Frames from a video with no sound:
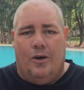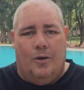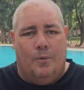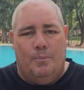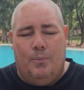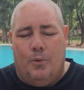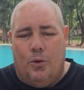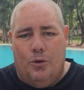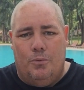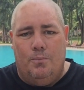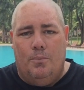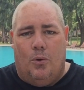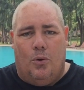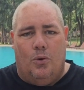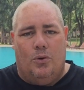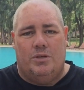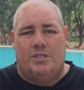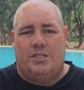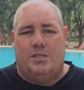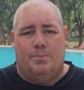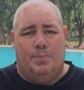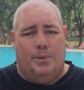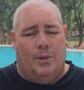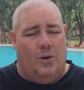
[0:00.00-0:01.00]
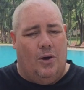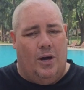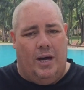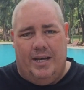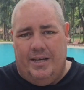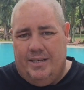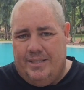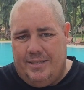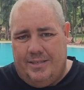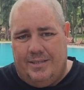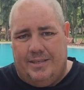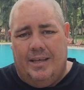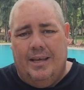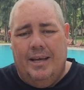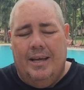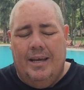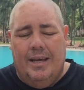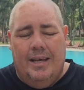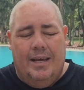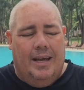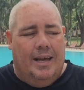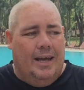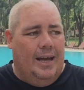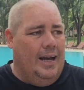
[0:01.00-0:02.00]
Onboard more suppliers,
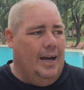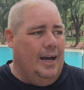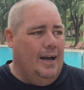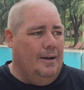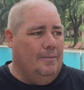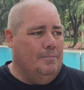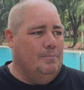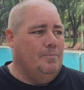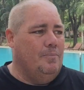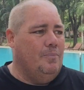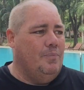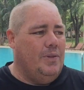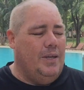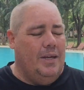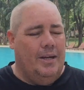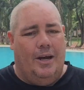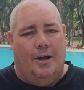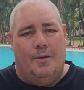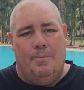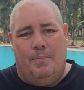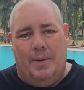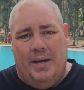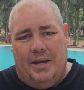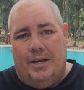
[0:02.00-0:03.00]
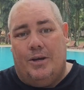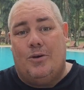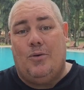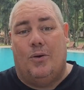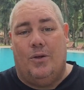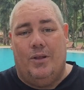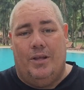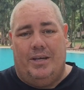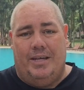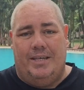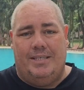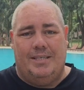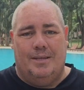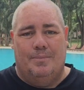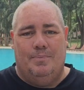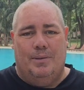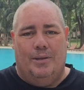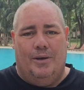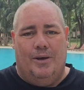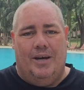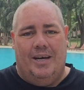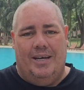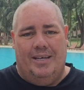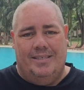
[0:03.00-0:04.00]
you know, better quality
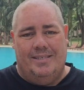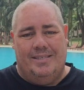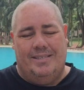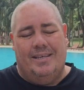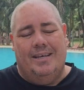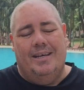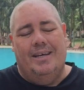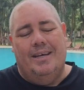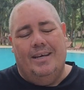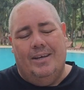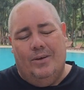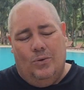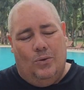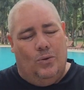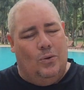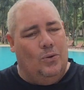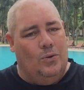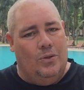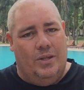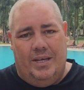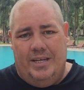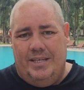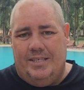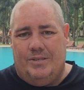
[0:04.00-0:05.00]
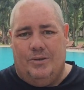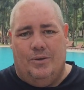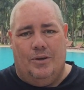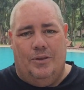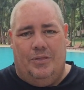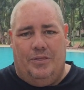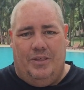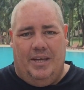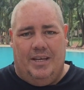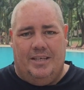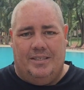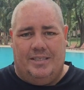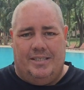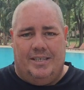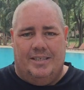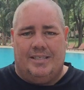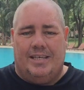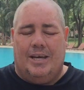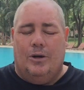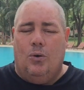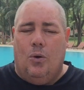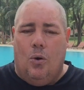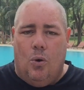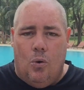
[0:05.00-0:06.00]
suppliers. All these sort of things
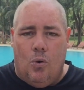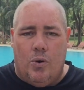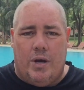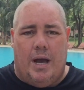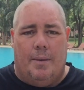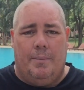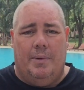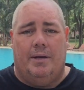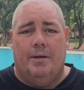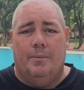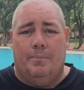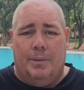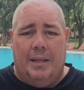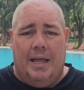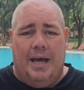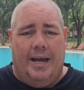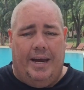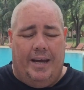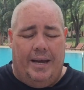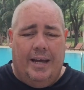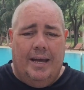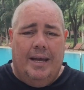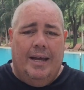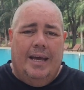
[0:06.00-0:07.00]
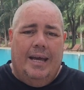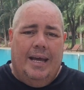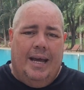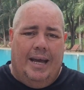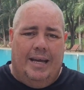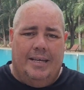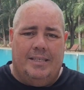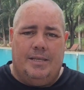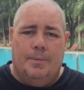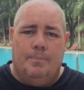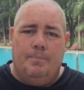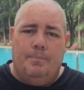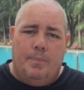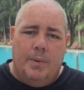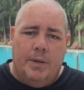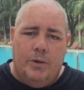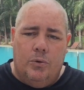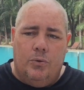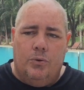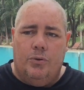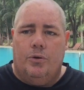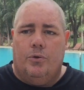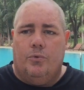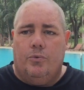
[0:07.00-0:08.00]
just all come into play, and to
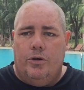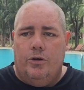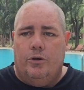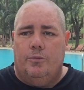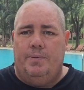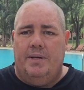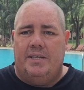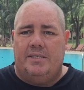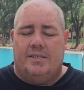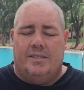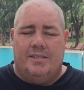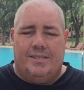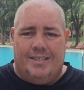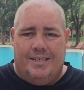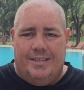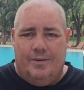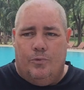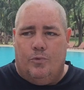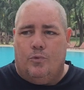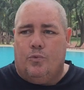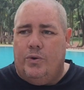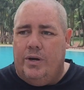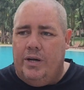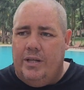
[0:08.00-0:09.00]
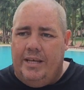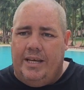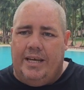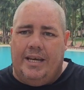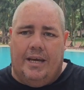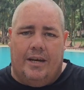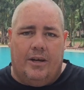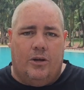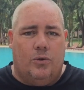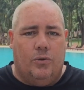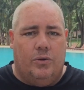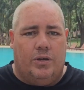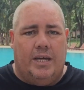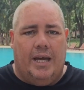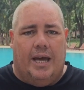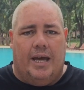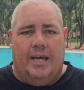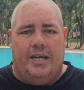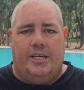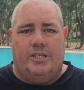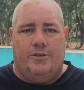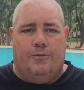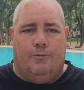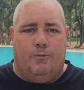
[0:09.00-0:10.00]
build a real business and really get a good
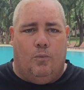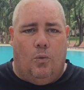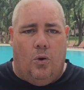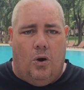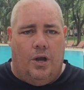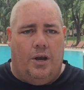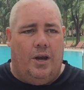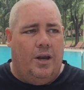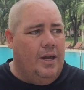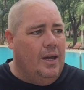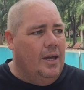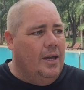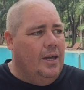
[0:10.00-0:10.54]
gauge of what,